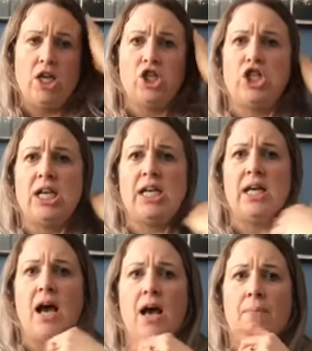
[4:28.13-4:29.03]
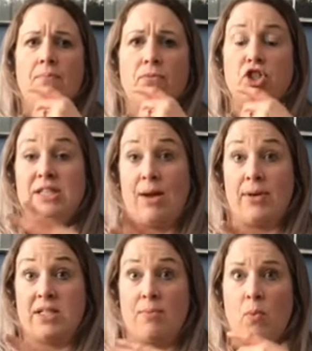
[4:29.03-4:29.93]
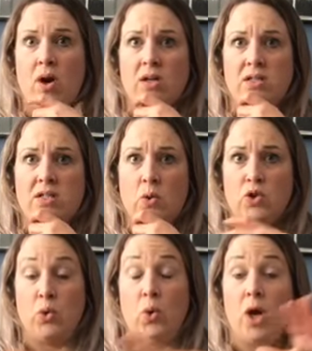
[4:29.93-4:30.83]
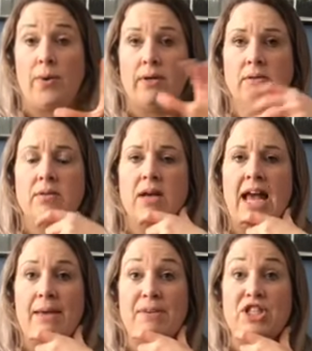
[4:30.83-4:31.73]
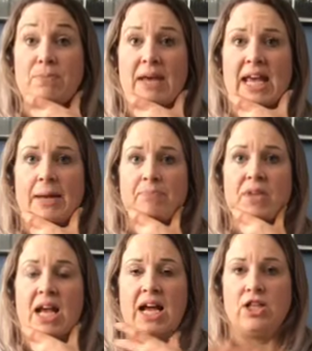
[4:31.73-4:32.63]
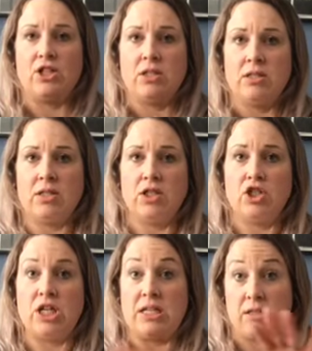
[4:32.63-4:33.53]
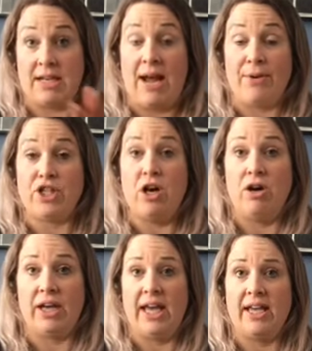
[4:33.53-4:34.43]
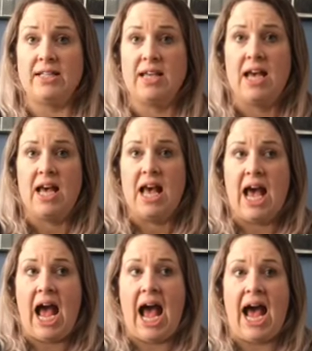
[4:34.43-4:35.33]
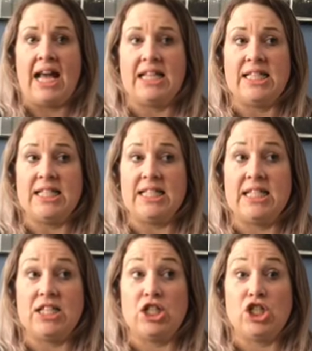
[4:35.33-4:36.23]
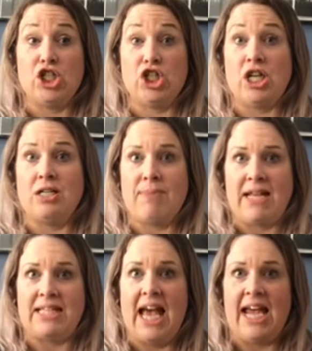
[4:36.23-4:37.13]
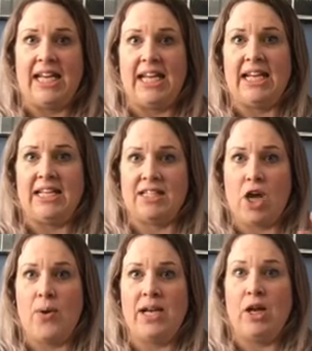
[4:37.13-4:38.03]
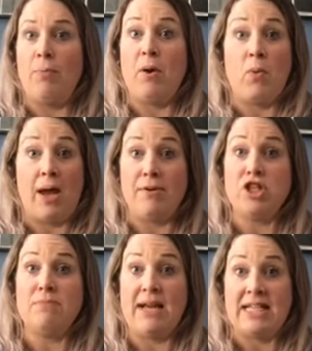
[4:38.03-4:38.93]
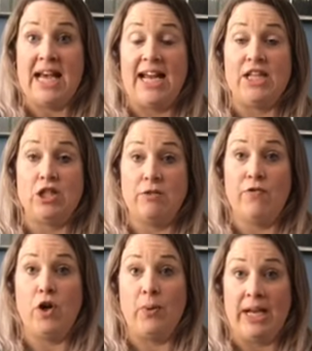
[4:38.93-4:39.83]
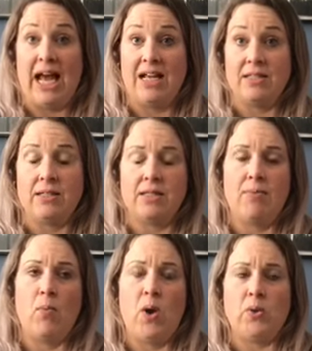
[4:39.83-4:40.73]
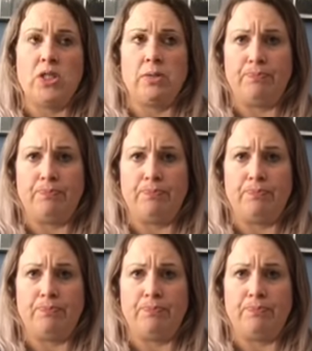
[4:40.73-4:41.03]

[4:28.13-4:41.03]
she's now a Slimming World consultant, or aiming to be, and she's now at Target, and she's maintaining, and it's going a little bit away, but she's maintaining, she's following it as Slimming World